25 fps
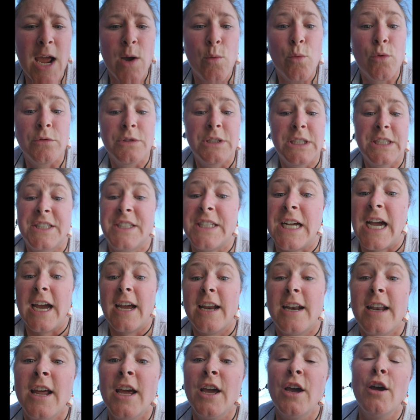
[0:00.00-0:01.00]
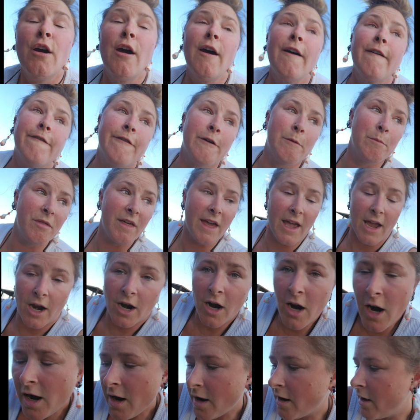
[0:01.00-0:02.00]
will decide from
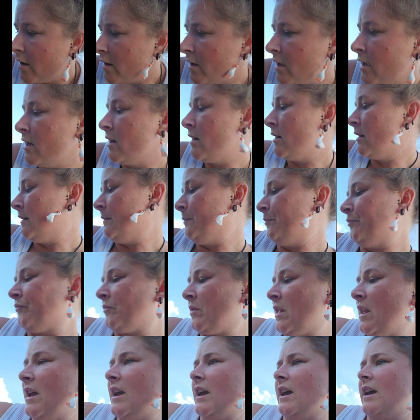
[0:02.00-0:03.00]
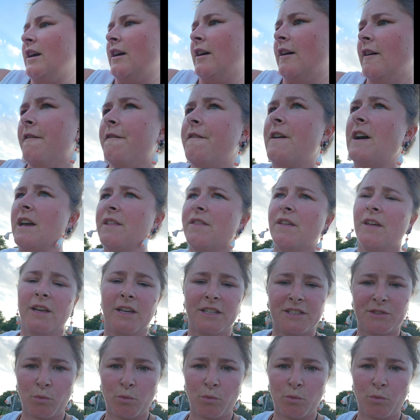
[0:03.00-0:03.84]
there if I think it's